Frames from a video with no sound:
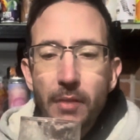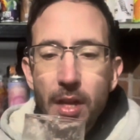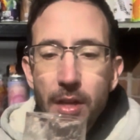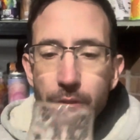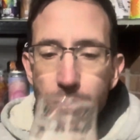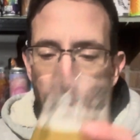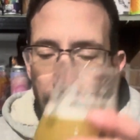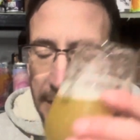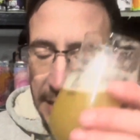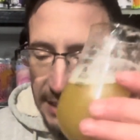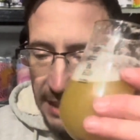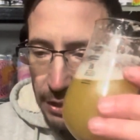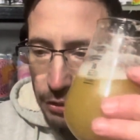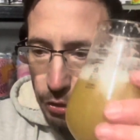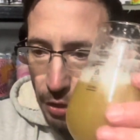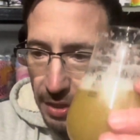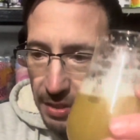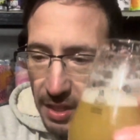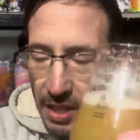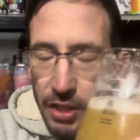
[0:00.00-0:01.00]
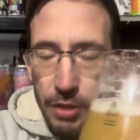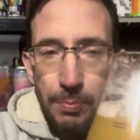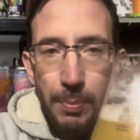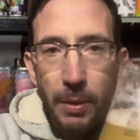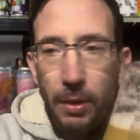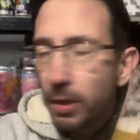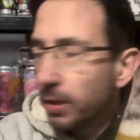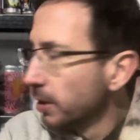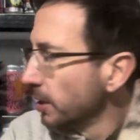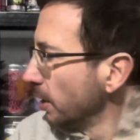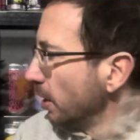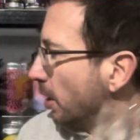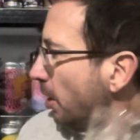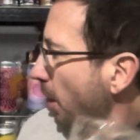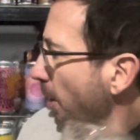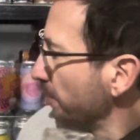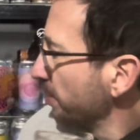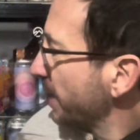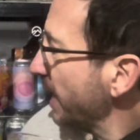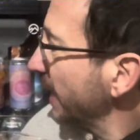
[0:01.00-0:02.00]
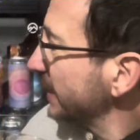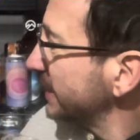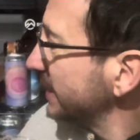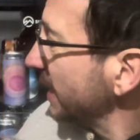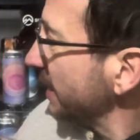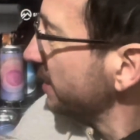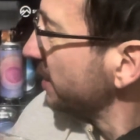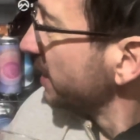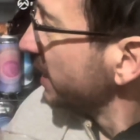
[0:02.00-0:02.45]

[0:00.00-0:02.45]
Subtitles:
There is citra in this, but I'm guessing that